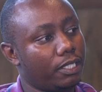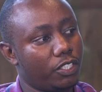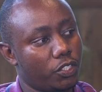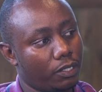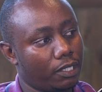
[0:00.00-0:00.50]
the
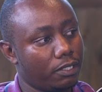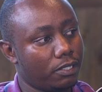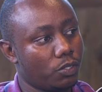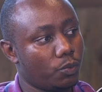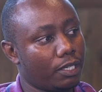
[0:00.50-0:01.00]
issue
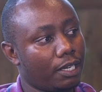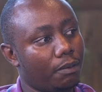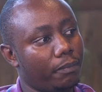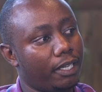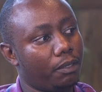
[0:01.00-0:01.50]
analysis will
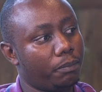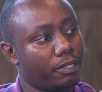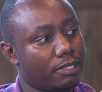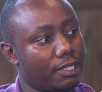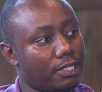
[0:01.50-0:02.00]
come and
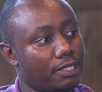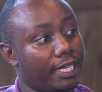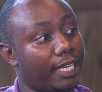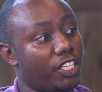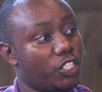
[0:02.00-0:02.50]
present
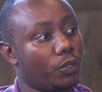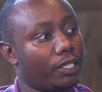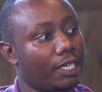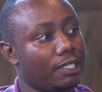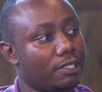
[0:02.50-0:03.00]
their issue
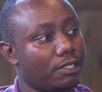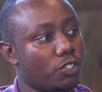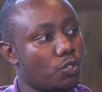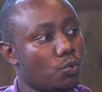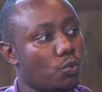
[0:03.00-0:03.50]

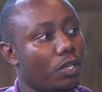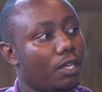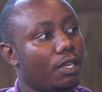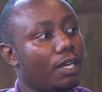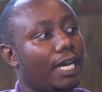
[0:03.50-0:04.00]
analysis to
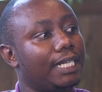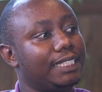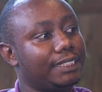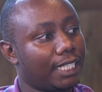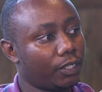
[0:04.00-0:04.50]
an
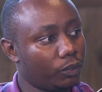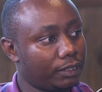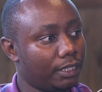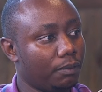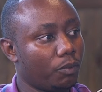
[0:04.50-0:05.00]
internal
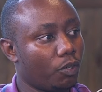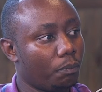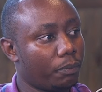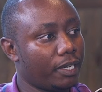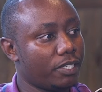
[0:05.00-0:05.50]
team
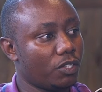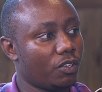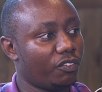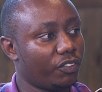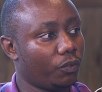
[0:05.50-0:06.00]

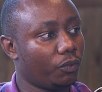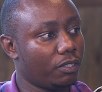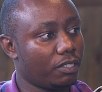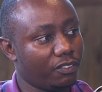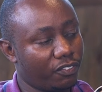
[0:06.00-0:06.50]
comprising of
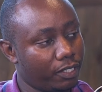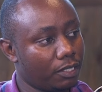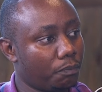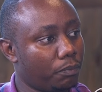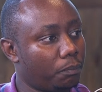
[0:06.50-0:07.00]

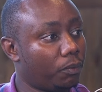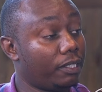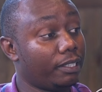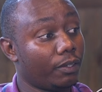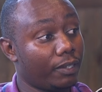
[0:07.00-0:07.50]
different people
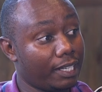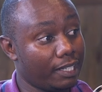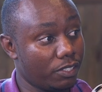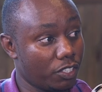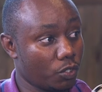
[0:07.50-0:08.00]
in the
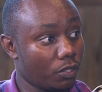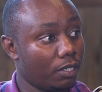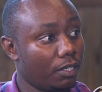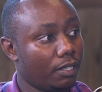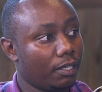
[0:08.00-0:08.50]

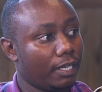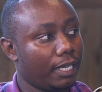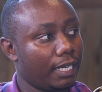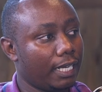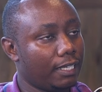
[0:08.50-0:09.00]
organization,
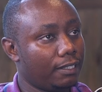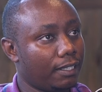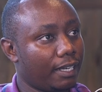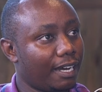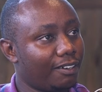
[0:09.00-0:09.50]
and
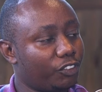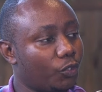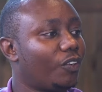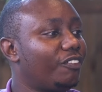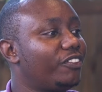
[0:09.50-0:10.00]
they have to
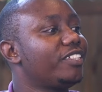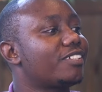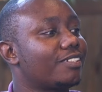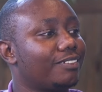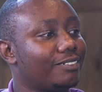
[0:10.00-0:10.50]

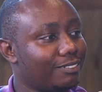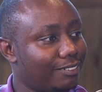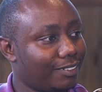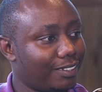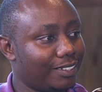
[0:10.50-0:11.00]
convince
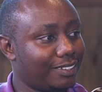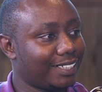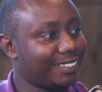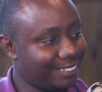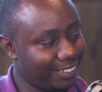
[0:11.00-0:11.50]

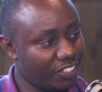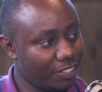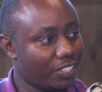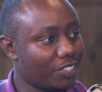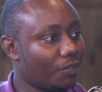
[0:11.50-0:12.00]
that stage
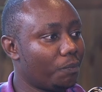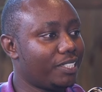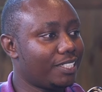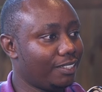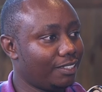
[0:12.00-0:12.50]
gate
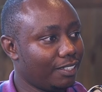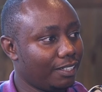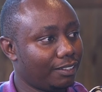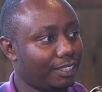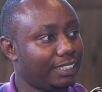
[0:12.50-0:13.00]
committee
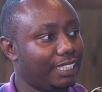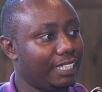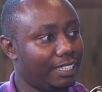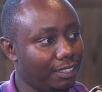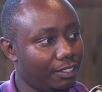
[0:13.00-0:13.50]
that
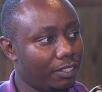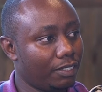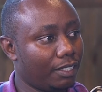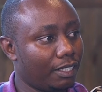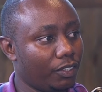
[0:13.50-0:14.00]
indeed
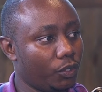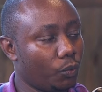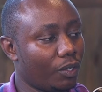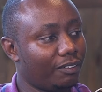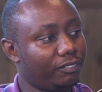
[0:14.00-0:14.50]

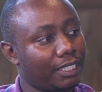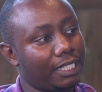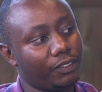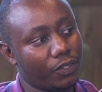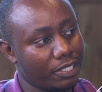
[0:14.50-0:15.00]
you have
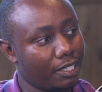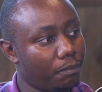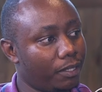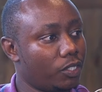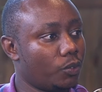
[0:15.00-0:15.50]
done your
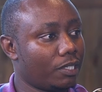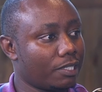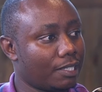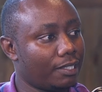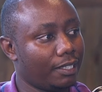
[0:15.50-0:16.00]
assignment, you
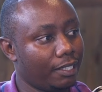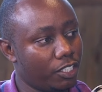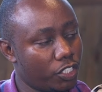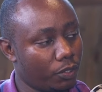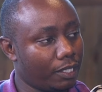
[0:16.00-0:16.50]
understand the
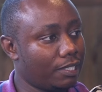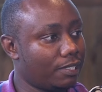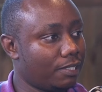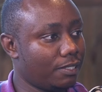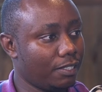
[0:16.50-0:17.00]
issue
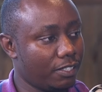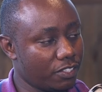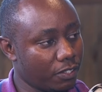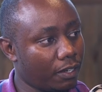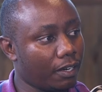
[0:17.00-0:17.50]
analysis,
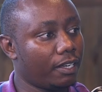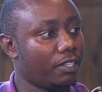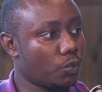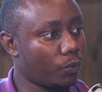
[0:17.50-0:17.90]
it's thorough, it's